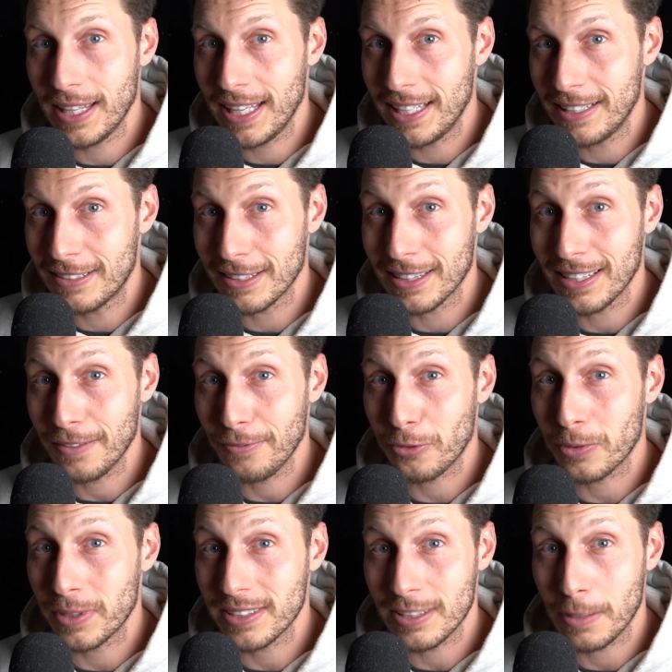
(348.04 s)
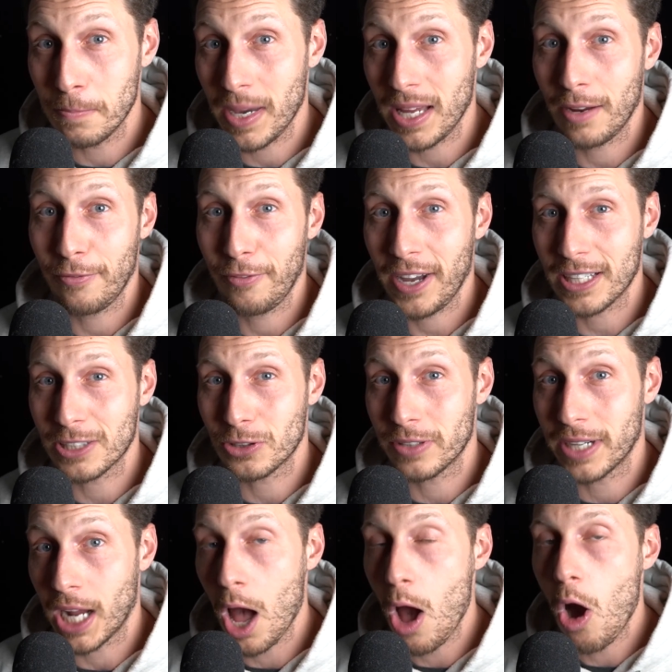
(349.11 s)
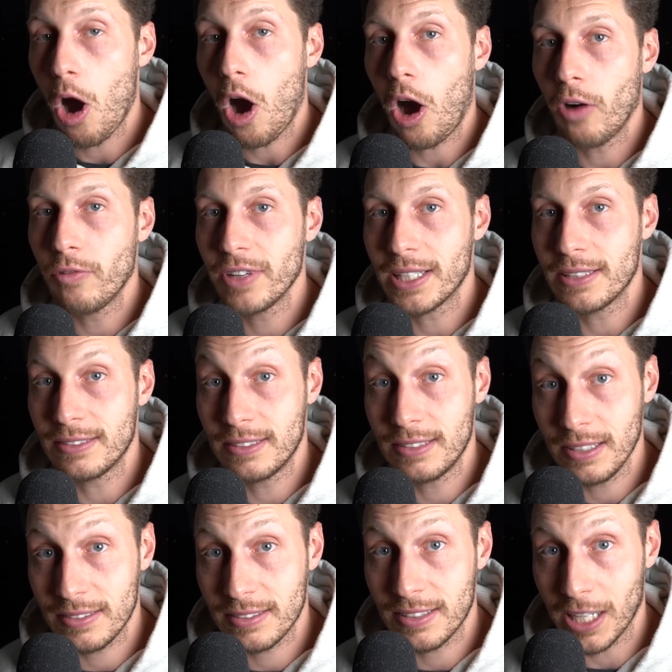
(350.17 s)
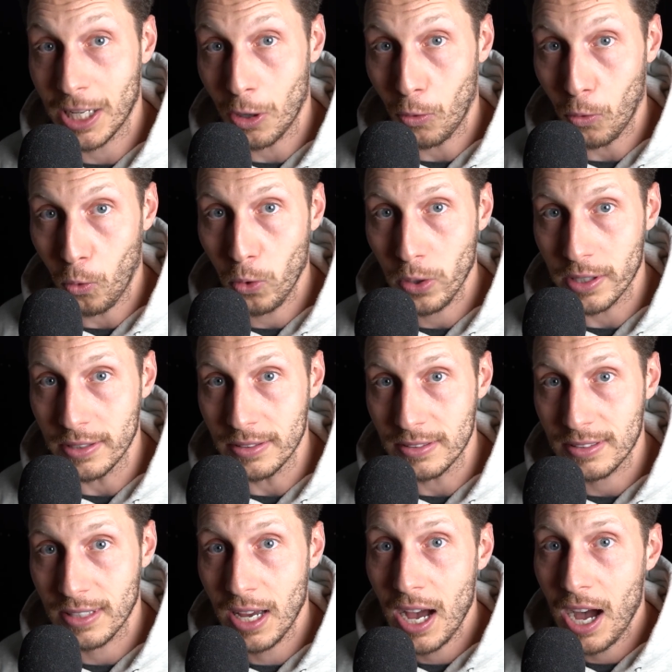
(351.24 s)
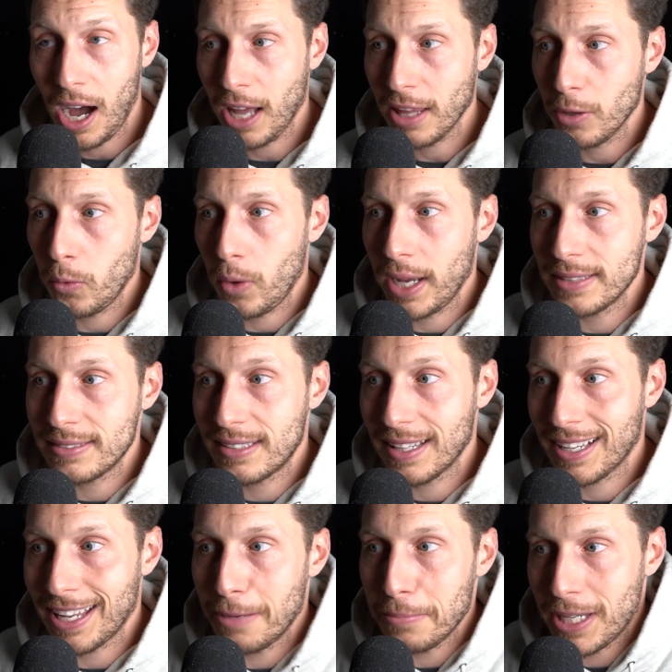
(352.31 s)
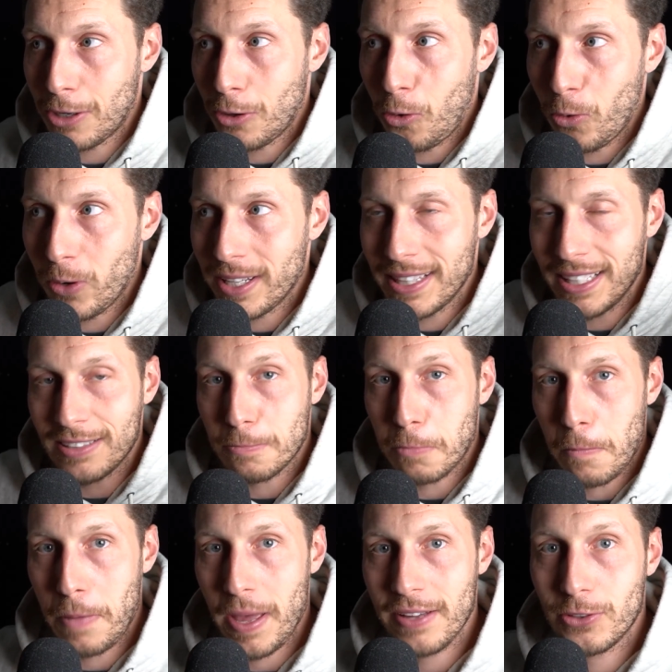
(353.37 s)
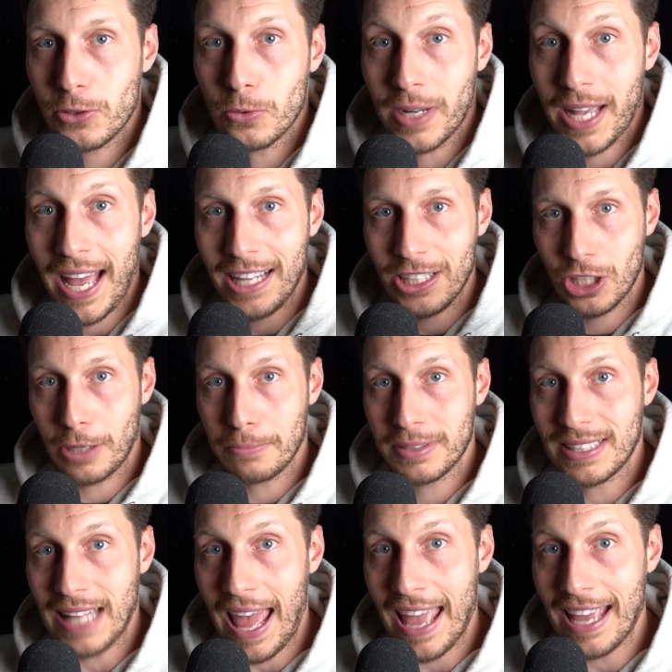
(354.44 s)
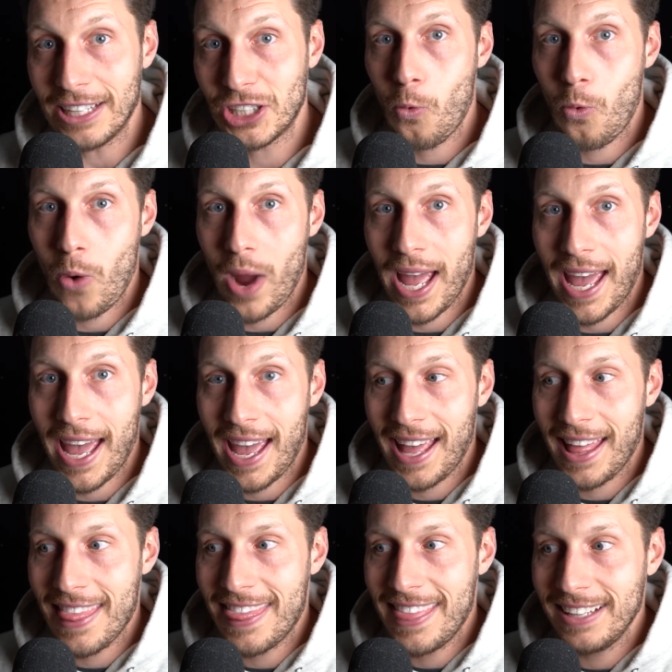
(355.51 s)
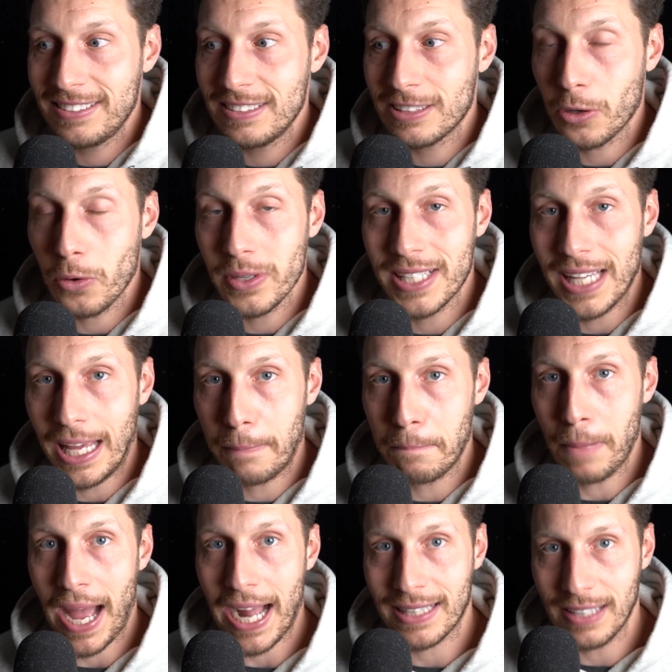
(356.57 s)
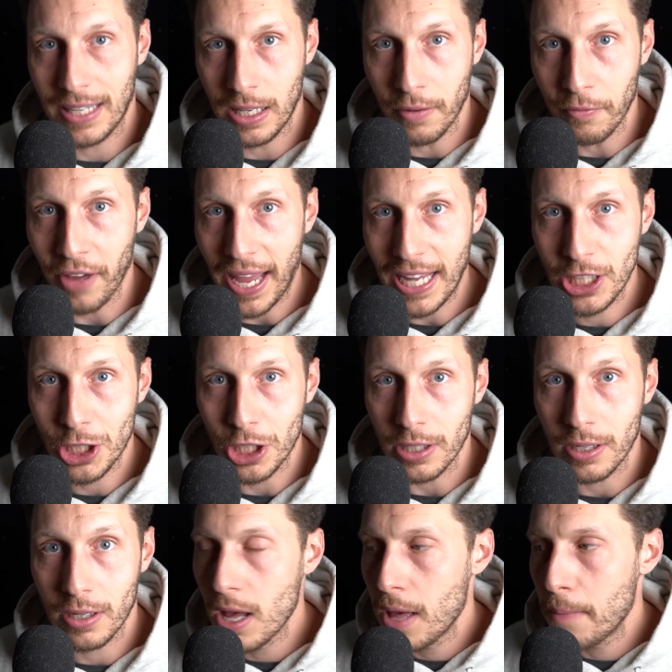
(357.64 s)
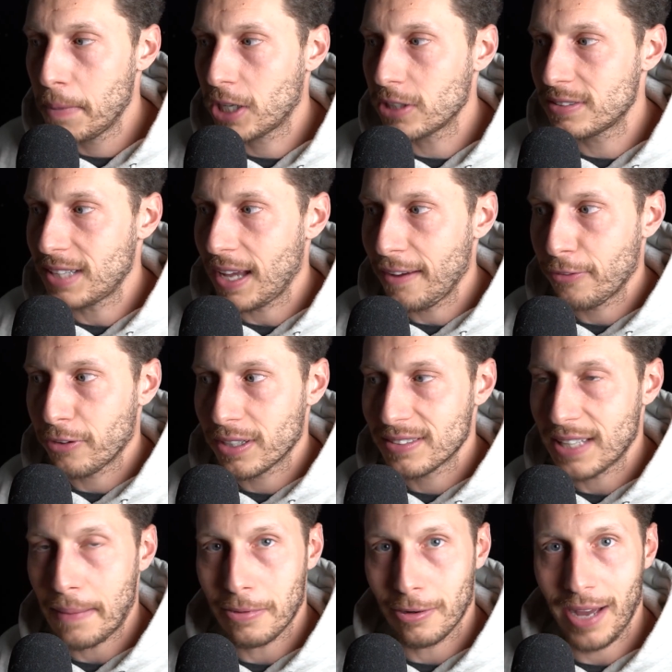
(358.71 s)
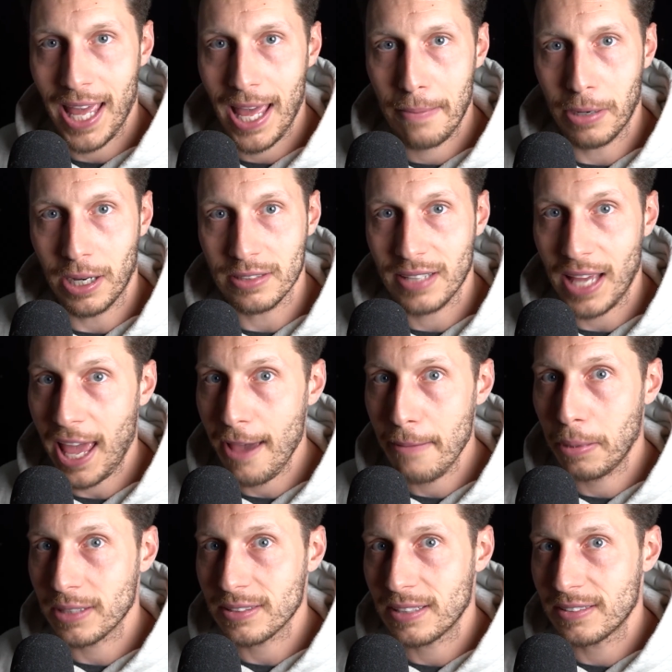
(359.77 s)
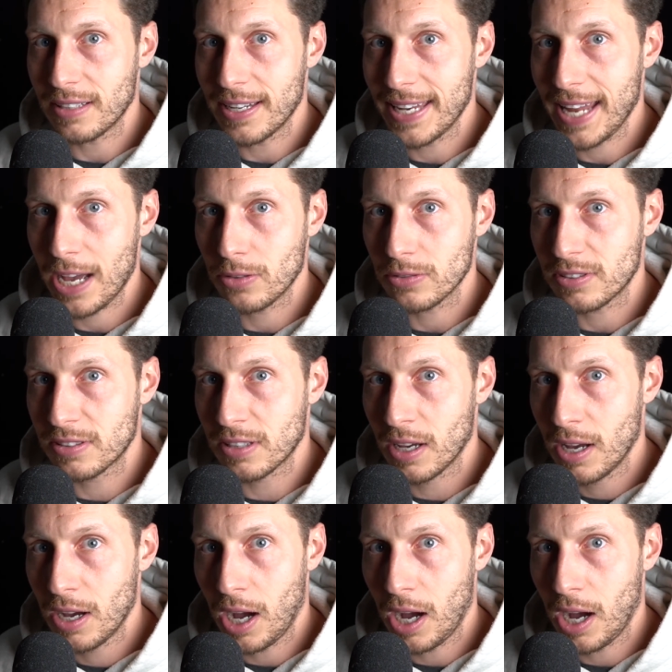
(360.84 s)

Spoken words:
the deliveries and manufacturing of existing orders. Otherwise, they're going to be caught in this perpetual catch-up stage where this is going to impact innovation. Because take, for example, Airbus. Airbus has announced